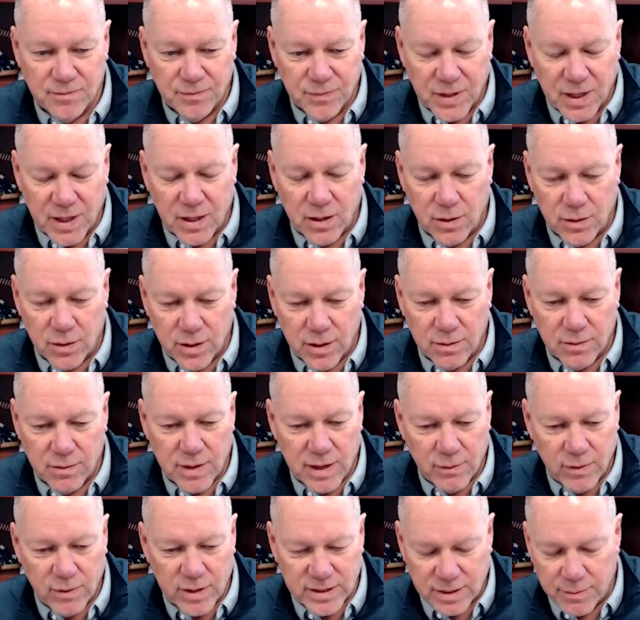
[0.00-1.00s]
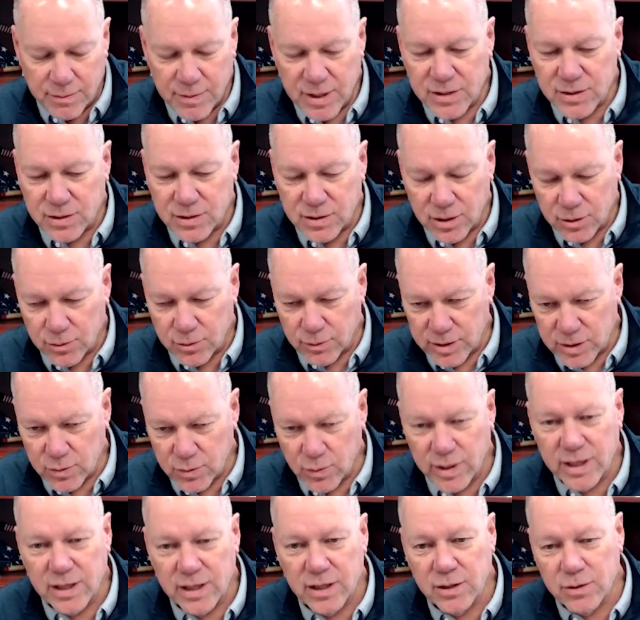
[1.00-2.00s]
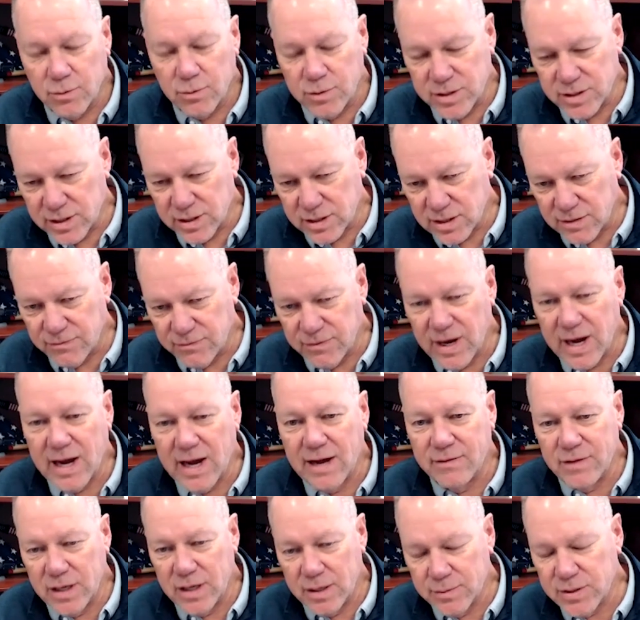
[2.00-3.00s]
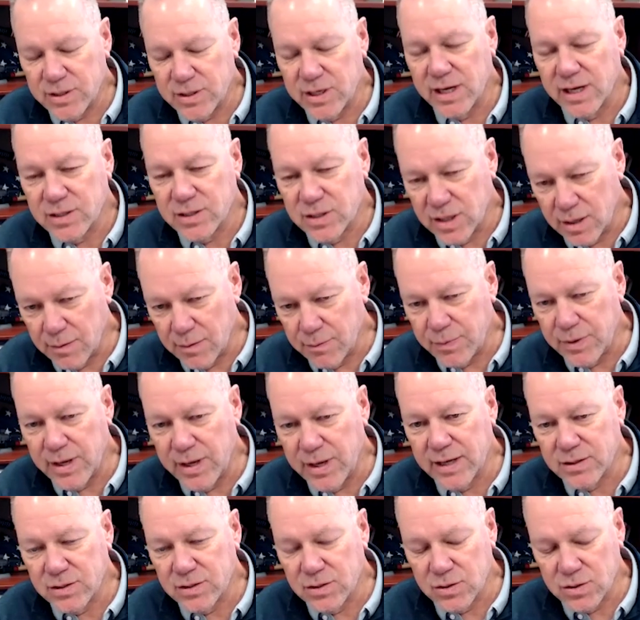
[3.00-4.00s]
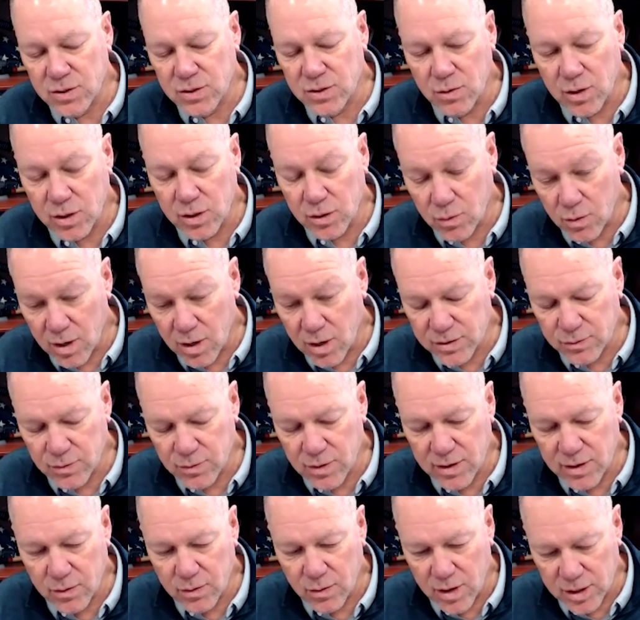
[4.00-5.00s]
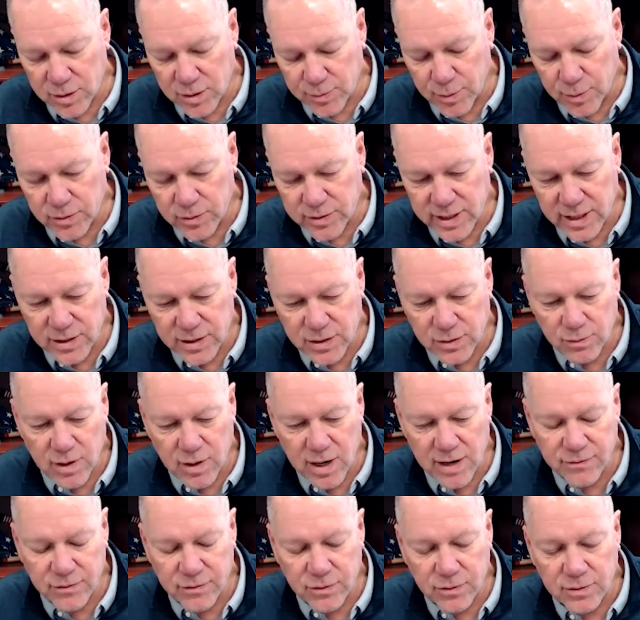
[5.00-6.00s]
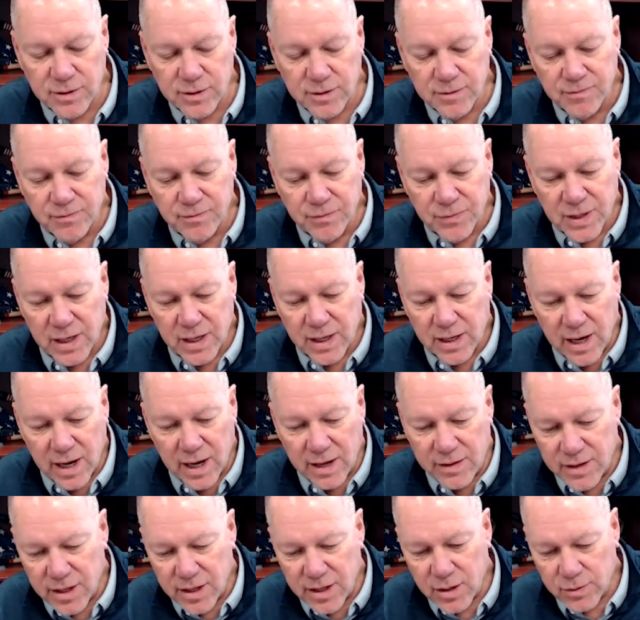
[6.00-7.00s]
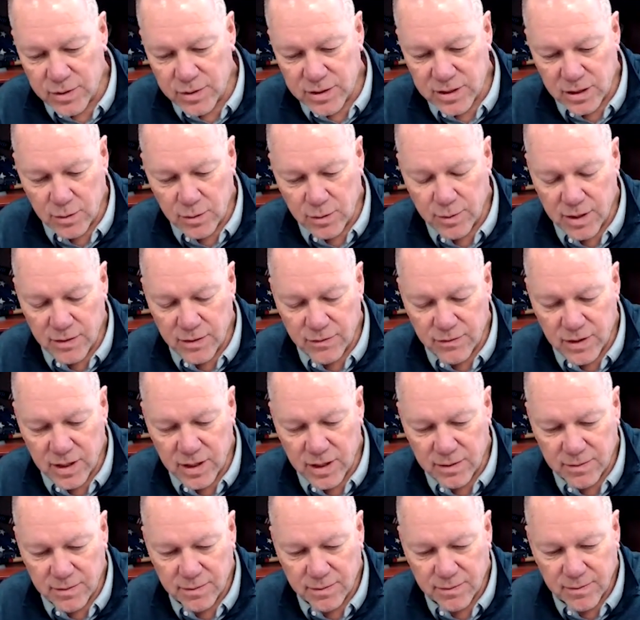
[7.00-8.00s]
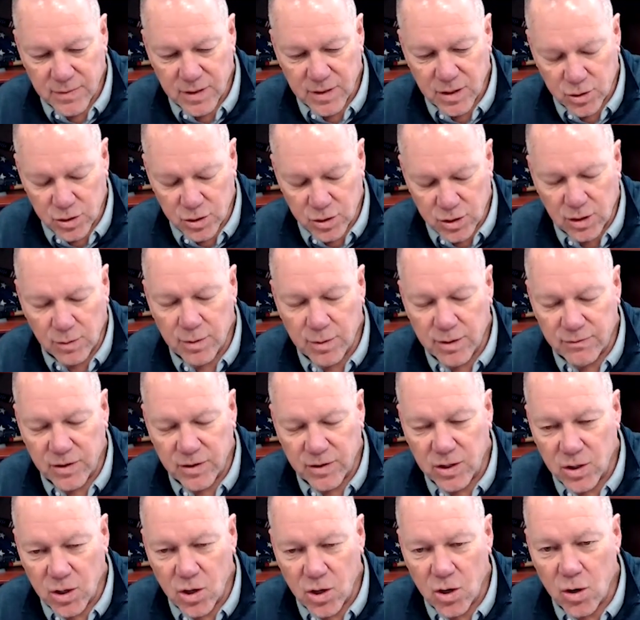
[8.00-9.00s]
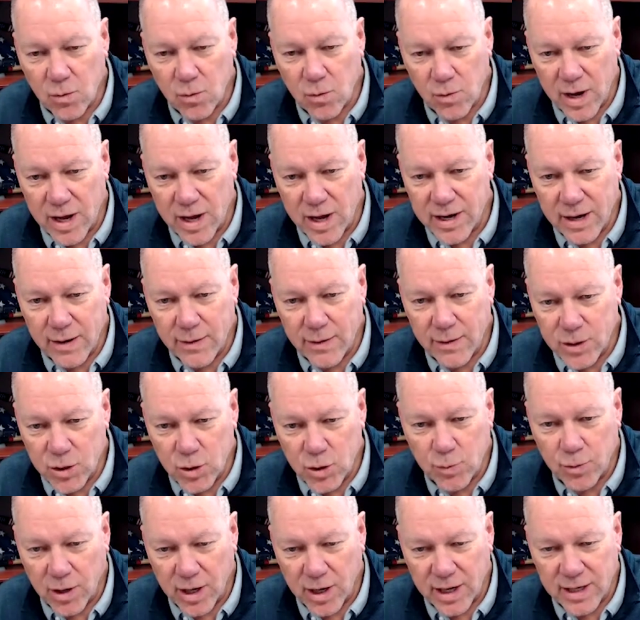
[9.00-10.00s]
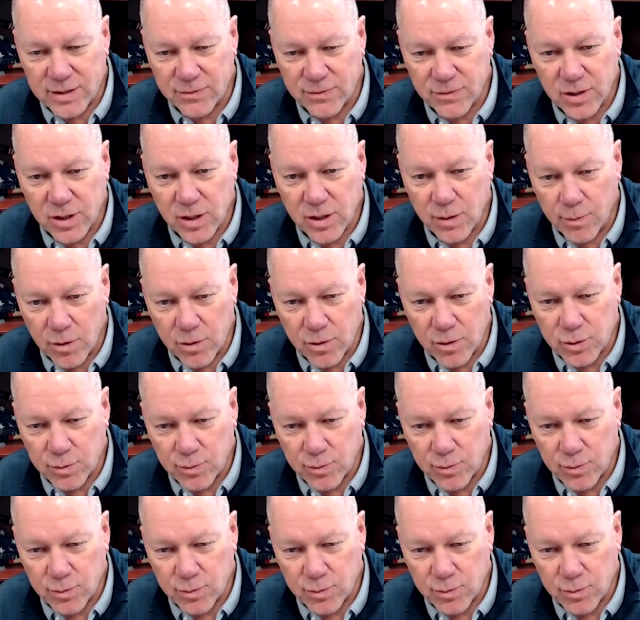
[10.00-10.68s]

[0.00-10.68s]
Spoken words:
as I mentioned, the 320, the 365, the MCX, the MPX, and so on, cross bolt action rifle. And then there was a little bit of a lull right now in new products for the commercial